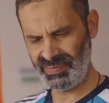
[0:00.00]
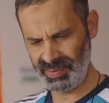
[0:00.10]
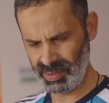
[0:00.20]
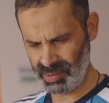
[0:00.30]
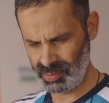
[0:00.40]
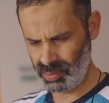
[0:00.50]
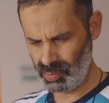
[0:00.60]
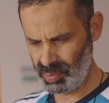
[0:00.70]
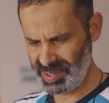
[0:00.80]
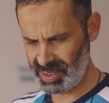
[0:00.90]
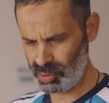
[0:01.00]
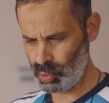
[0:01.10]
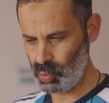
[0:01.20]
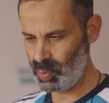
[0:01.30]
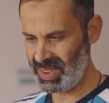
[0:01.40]
Within
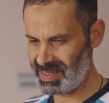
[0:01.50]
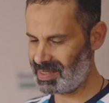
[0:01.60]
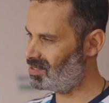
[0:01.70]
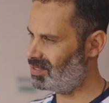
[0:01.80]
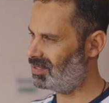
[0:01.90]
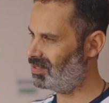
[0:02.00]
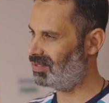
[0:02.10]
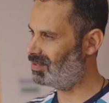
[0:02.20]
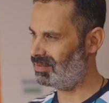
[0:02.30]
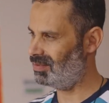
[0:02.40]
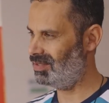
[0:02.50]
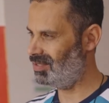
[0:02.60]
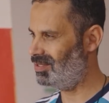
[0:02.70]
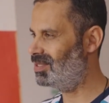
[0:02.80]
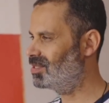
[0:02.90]
2 weeks,
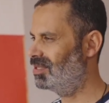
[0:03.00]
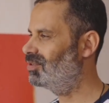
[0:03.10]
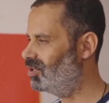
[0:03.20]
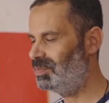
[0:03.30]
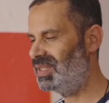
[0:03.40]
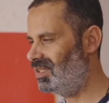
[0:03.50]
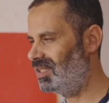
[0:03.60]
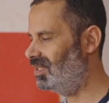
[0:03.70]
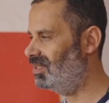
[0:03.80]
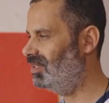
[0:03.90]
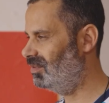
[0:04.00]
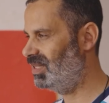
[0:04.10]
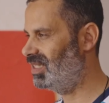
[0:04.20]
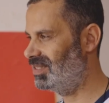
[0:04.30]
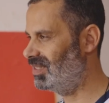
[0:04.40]
it is completely
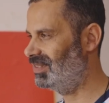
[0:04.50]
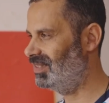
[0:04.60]
bad.